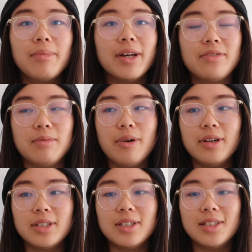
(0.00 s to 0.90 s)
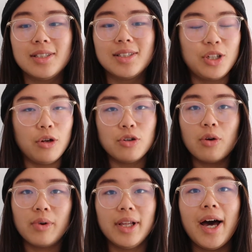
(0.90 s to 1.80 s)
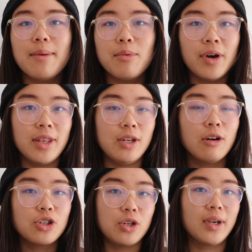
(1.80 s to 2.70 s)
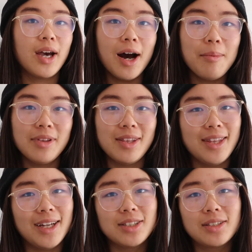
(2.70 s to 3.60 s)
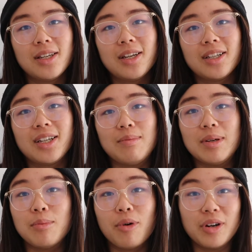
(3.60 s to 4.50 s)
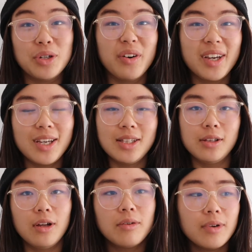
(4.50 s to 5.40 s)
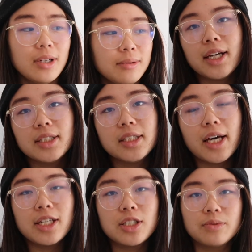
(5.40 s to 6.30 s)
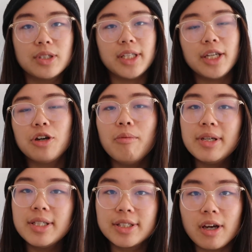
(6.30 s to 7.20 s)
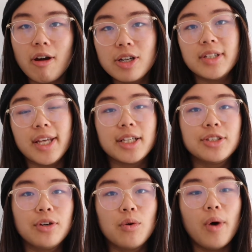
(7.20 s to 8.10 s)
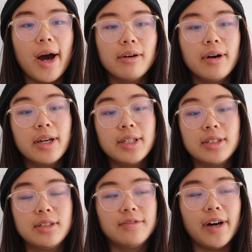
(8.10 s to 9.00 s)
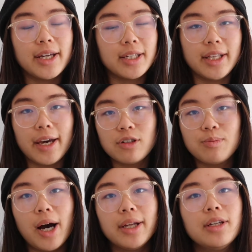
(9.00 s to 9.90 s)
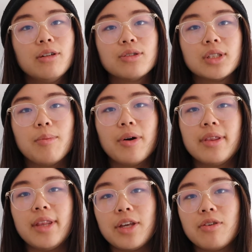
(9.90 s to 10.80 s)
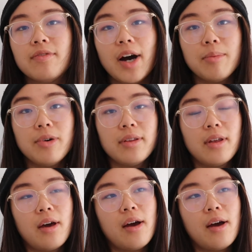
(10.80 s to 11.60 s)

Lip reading: But if the person is, you know, not reliable and they're not showing up, then that's going to be more annoying in the long run. Lastly, I just want to say, don't be discouraged if it takes you a while to find a language partner or someone that you vibe with.